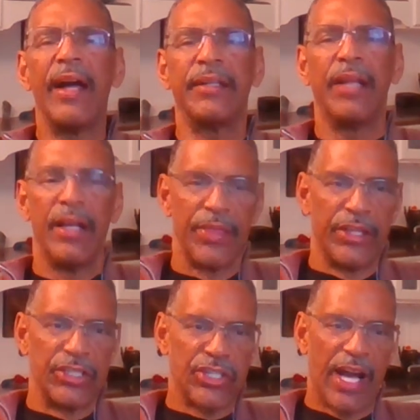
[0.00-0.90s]
the
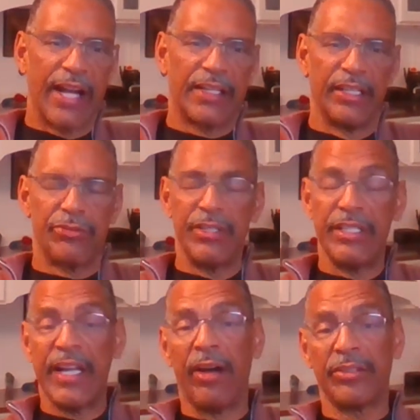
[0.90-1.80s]
Chocolate Tree,
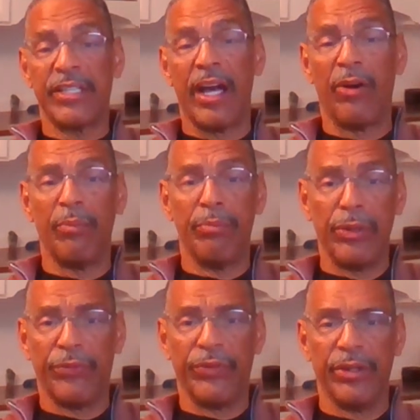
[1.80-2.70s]
downtown Beaufort.